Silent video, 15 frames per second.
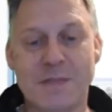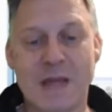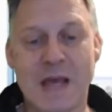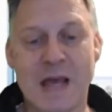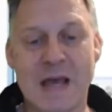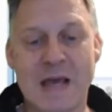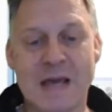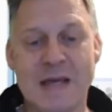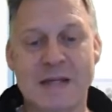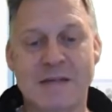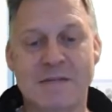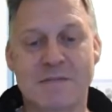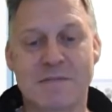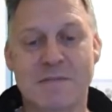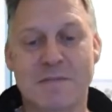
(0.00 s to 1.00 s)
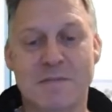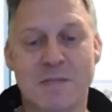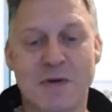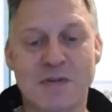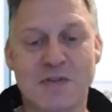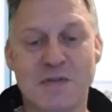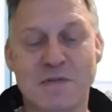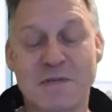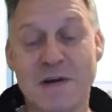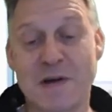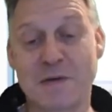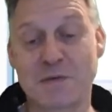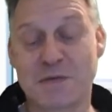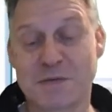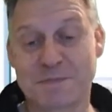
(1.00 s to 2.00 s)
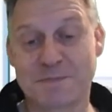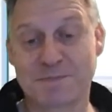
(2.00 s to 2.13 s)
and my two files.